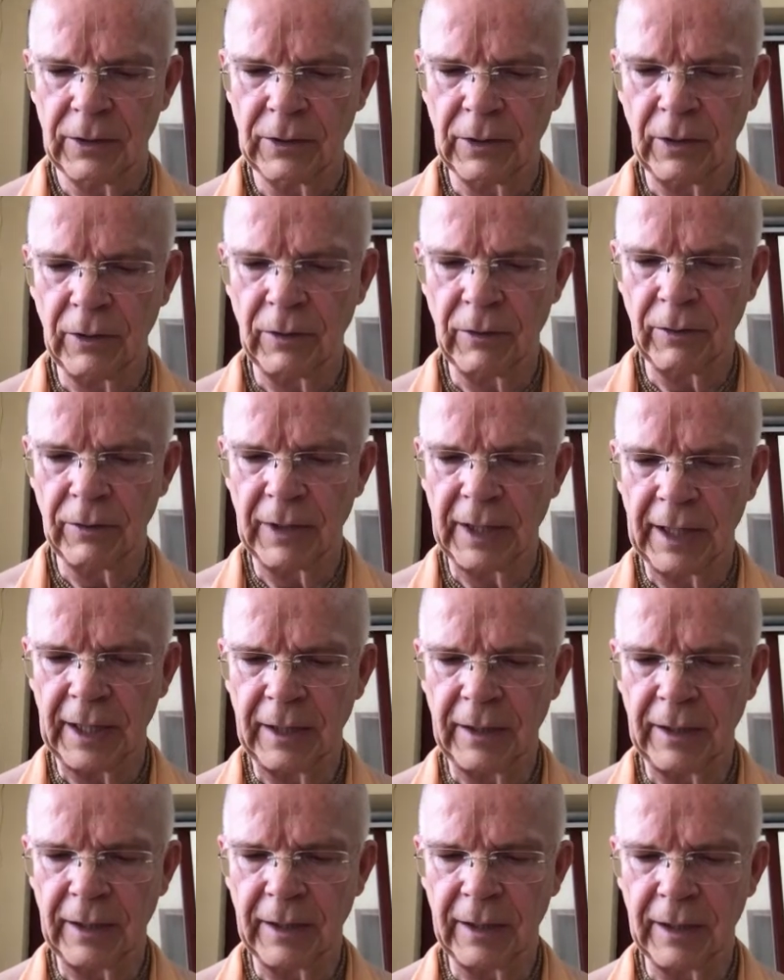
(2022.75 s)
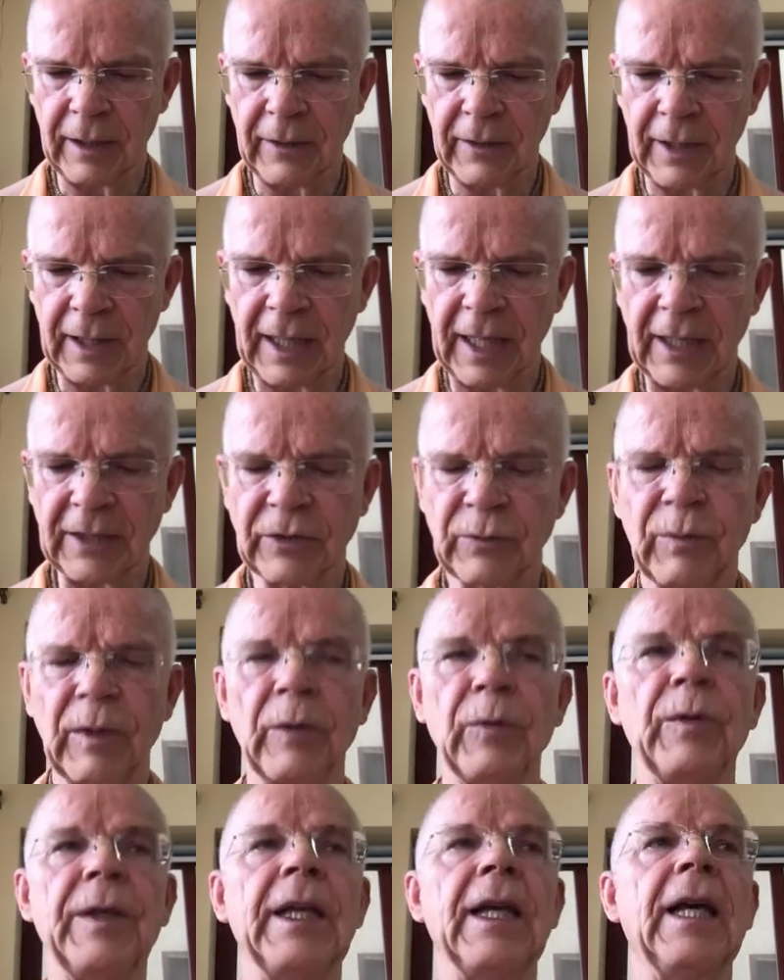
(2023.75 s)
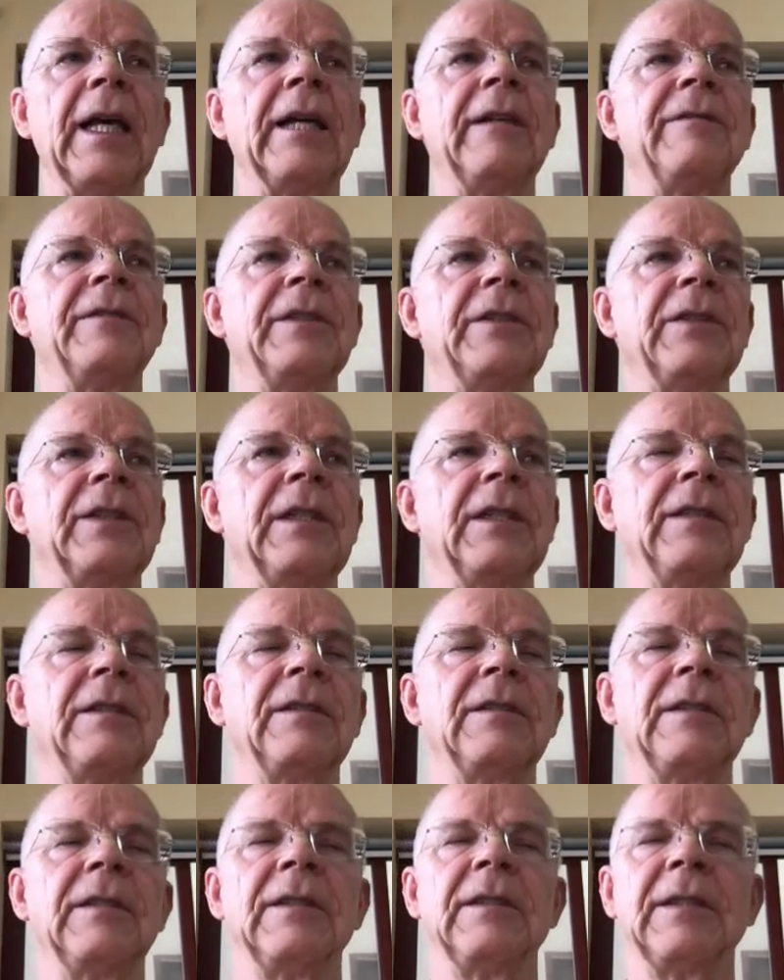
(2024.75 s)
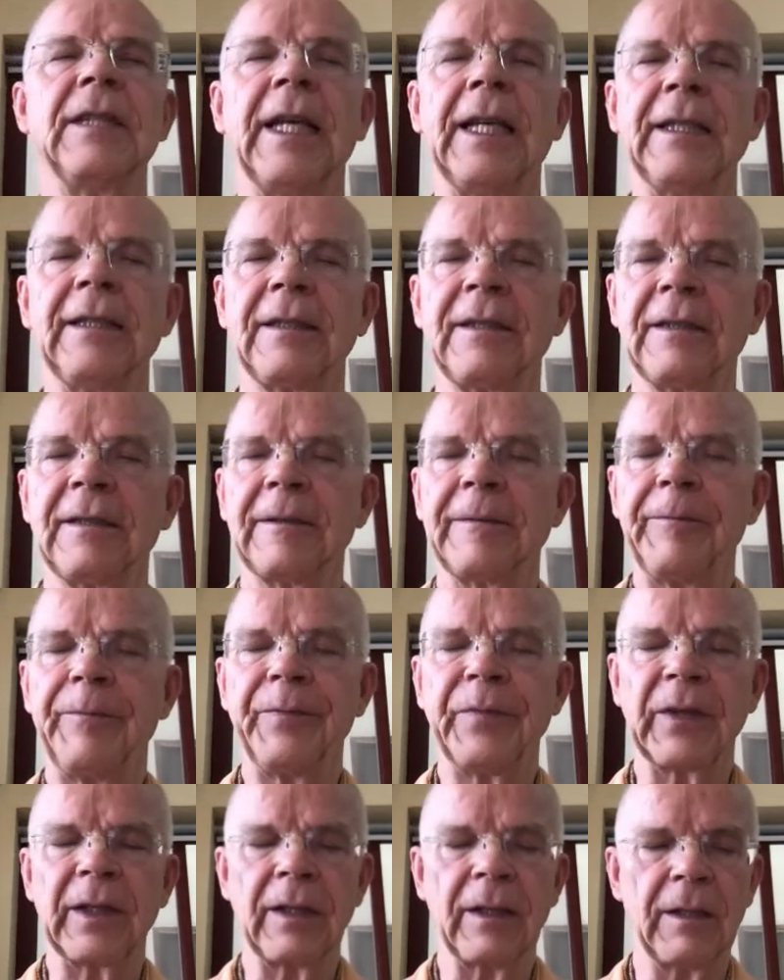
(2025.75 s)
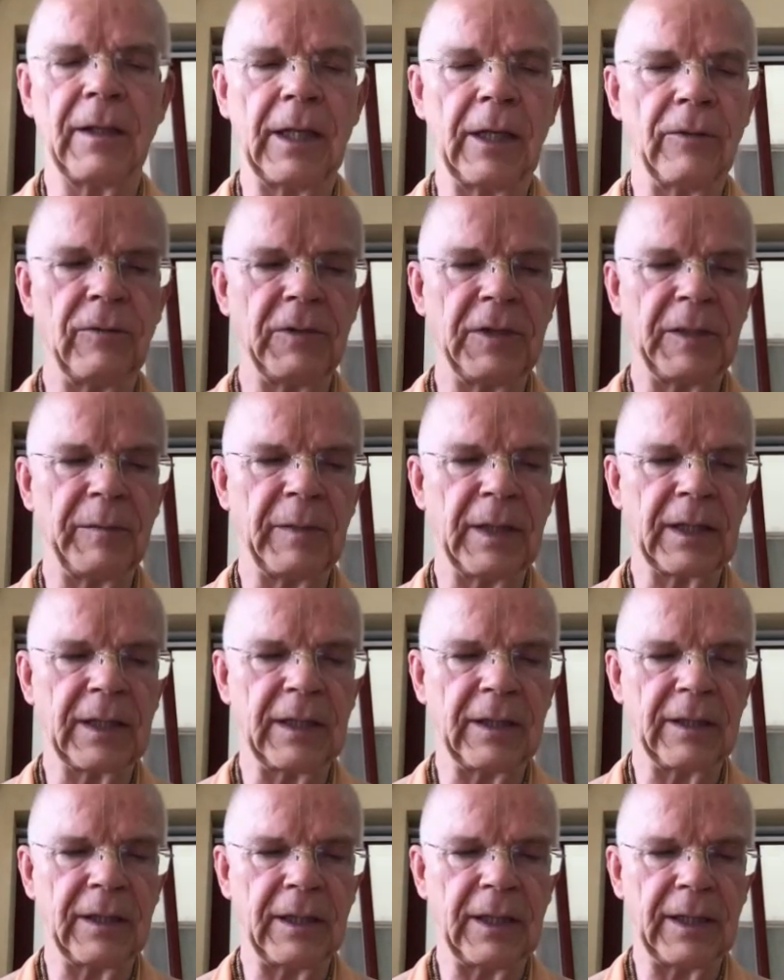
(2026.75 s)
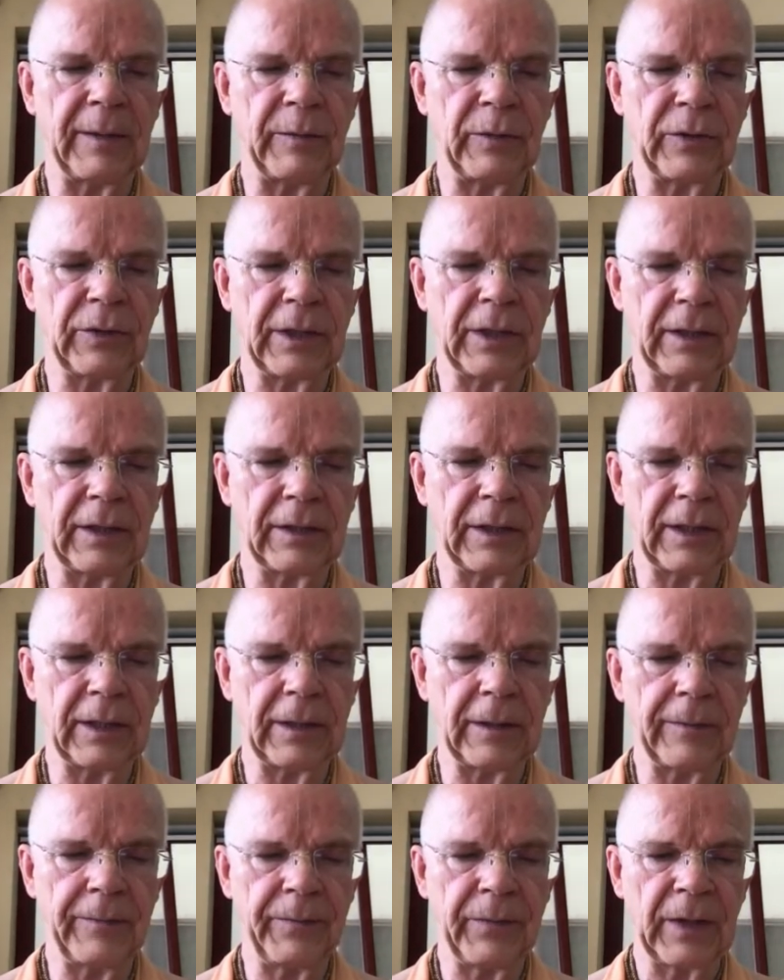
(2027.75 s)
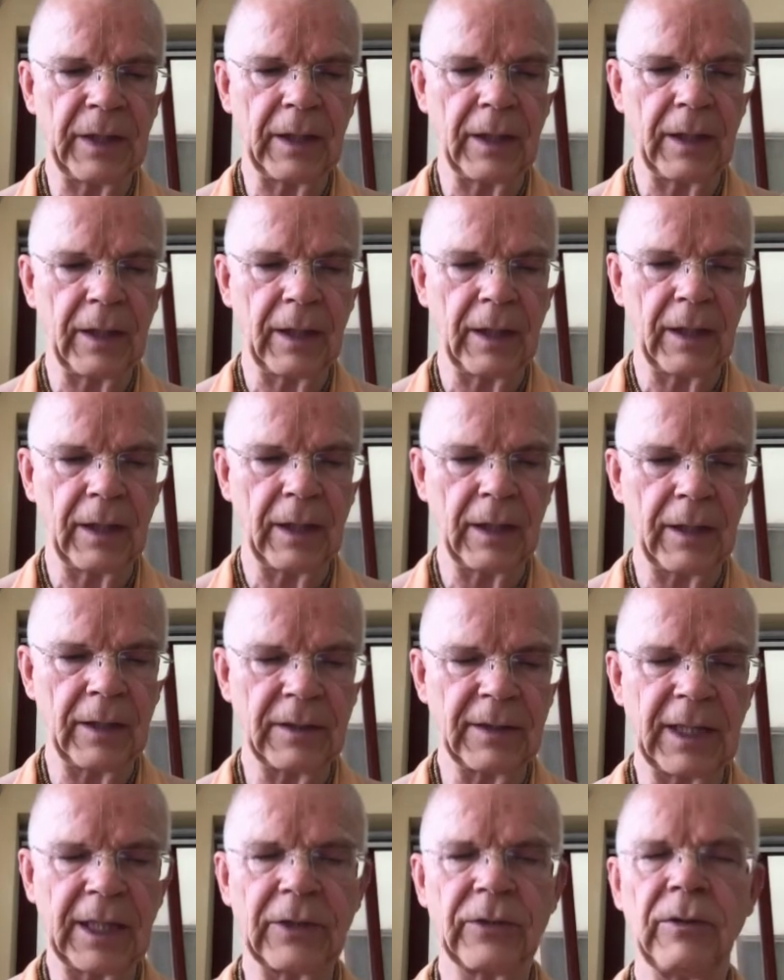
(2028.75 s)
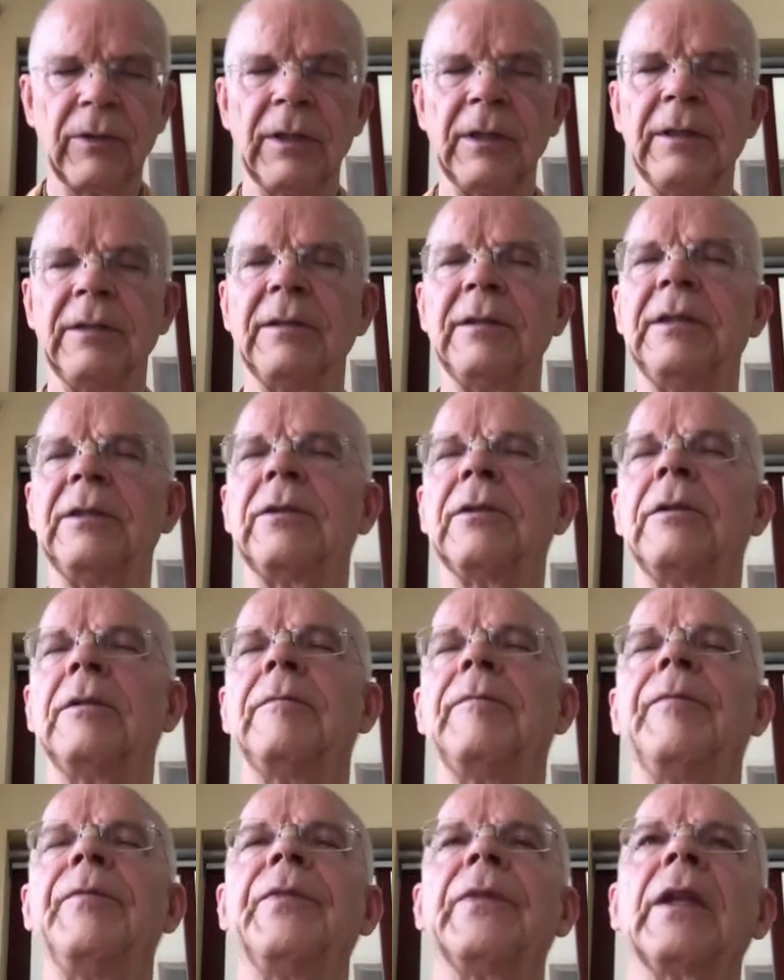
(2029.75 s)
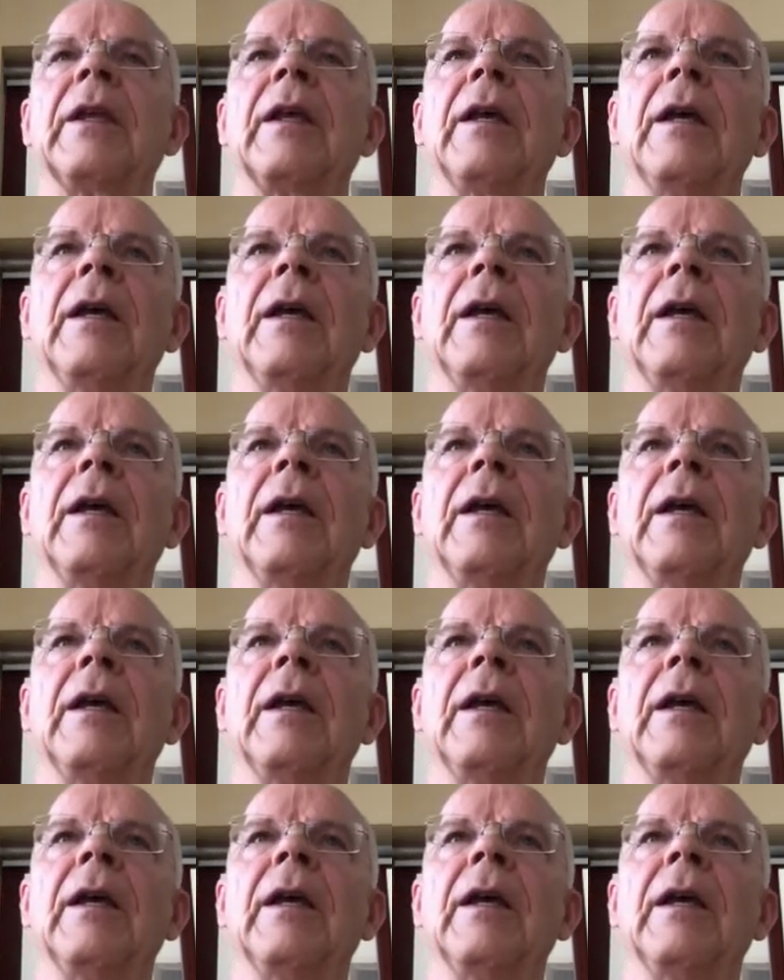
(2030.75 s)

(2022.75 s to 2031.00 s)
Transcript: So then the last one we have is illicit sex. La última que tenemos es el sexo ilícito.